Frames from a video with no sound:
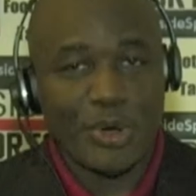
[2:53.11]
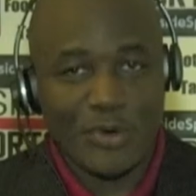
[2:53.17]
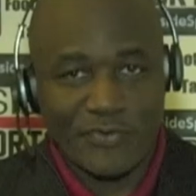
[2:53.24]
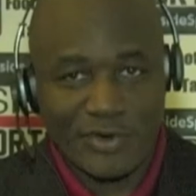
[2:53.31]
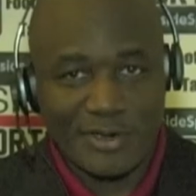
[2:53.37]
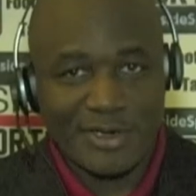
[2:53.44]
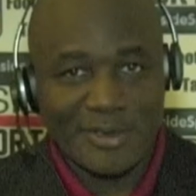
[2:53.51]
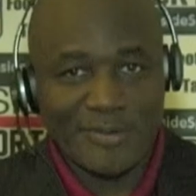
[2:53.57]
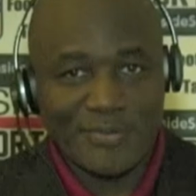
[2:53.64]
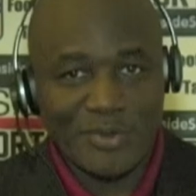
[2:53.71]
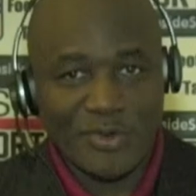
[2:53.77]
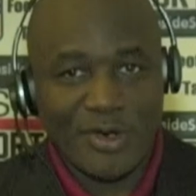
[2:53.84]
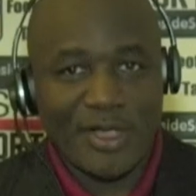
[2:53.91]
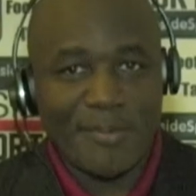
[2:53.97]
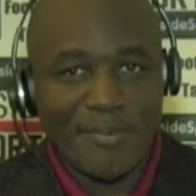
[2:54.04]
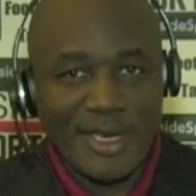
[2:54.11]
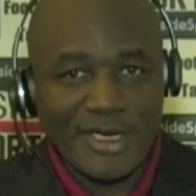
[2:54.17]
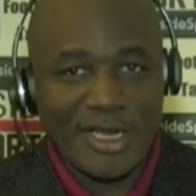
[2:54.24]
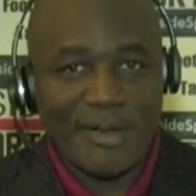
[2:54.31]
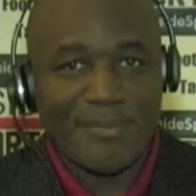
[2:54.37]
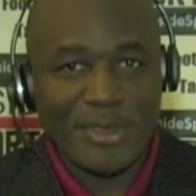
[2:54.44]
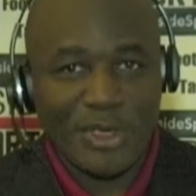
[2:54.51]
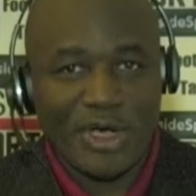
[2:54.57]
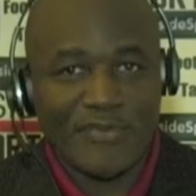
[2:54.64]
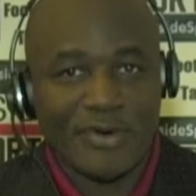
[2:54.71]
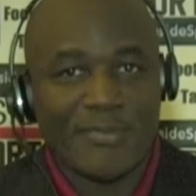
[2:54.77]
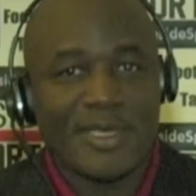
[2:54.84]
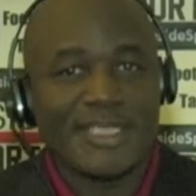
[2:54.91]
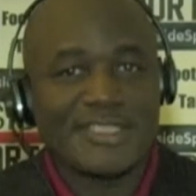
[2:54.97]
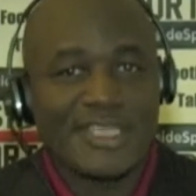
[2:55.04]
is over. Well, it may not be
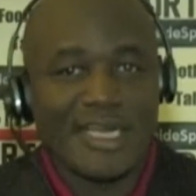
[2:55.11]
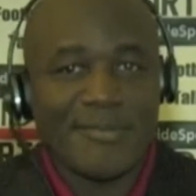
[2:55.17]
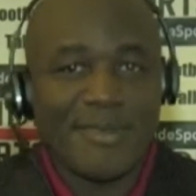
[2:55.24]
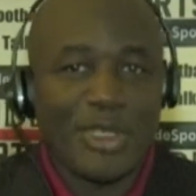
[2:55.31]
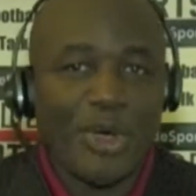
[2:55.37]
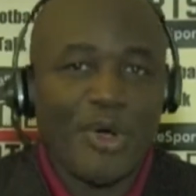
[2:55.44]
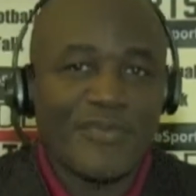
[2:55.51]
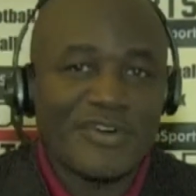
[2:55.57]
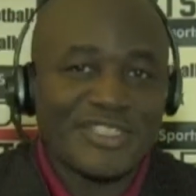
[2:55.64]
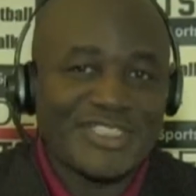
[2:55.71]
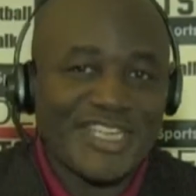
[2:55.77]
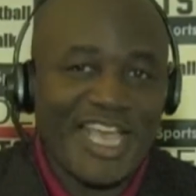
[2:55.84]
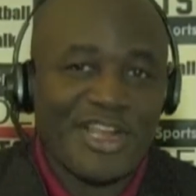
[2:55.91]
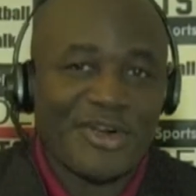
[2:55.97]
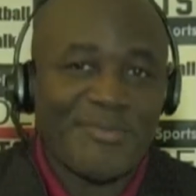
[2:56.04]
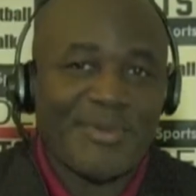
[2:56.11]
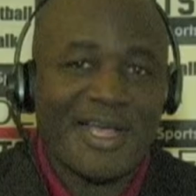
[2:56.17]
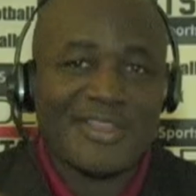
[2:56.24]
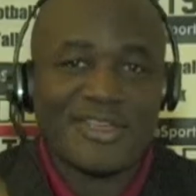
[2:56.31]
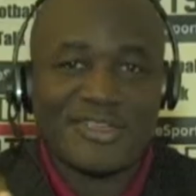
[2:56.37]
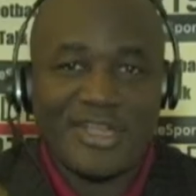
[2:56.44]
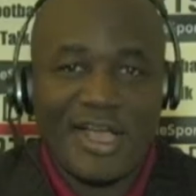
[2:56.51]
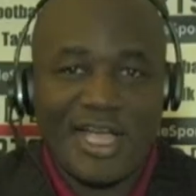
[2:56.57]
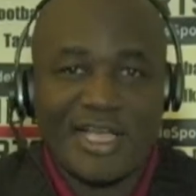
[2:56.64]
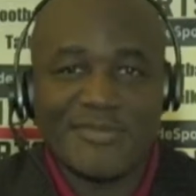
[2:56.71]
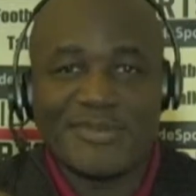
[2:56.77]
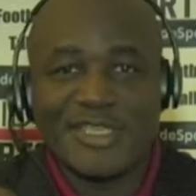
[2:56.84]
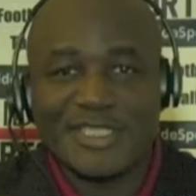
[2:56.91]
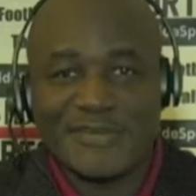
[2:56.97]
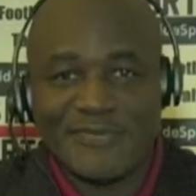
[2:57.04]
over, but it's going to be overshadowed by the
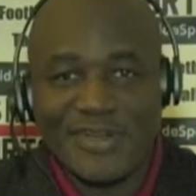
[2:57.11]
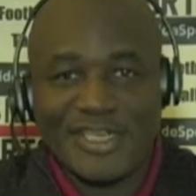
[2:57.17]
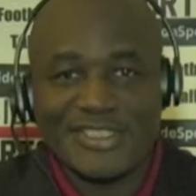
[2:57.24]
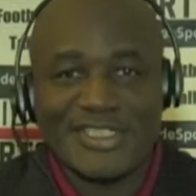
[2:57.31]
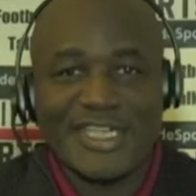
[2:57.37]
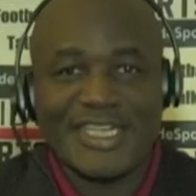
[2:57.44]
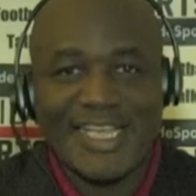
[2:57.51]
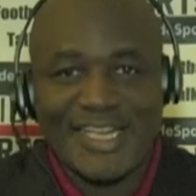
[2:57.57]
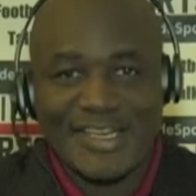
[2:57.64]
talk of dysfunction